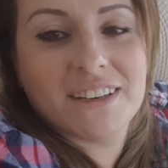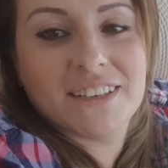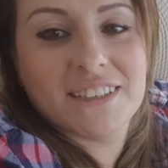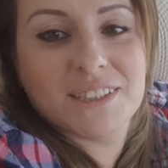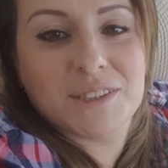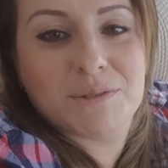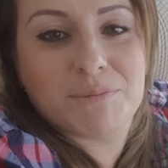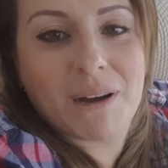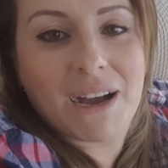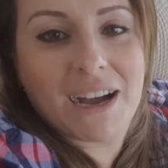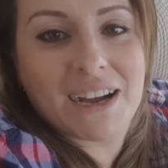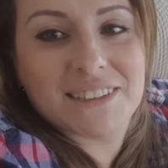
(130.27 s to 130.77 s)

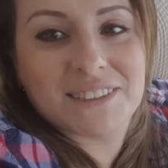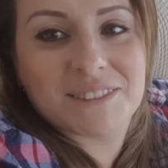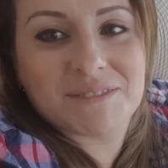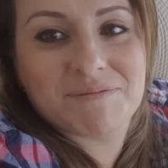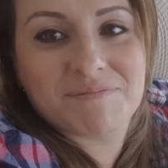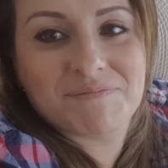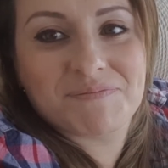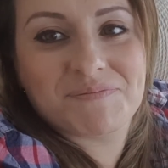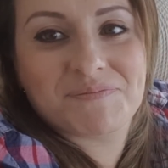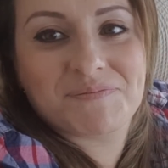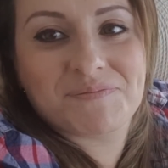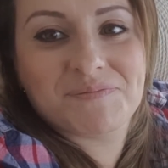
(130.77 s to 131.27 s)
It's bad.
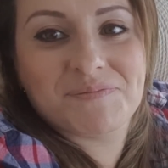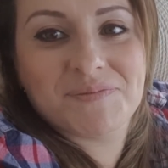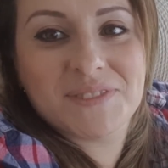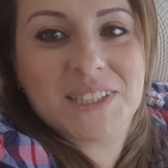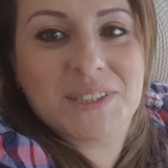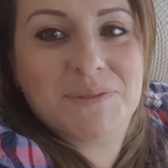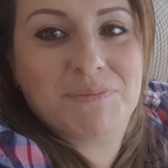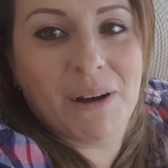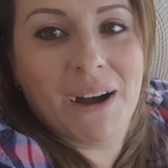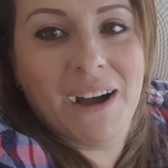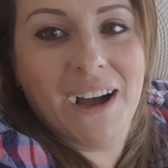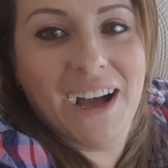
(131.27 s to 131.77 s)

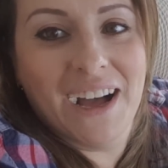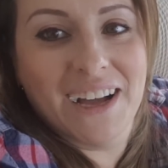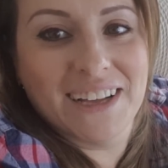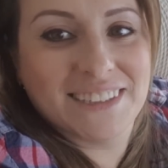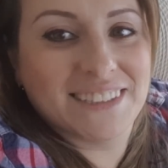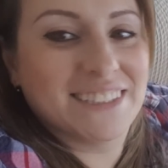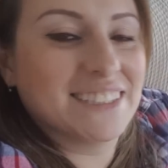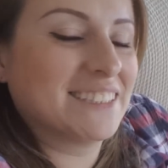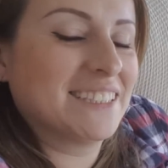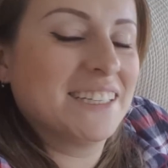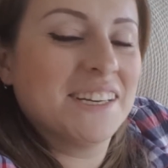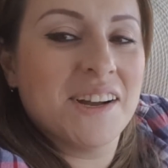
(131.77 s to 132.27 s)
It's
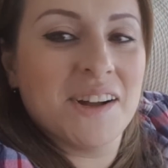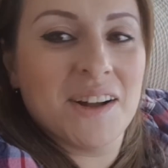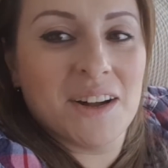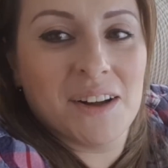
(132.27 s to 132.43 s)
bad.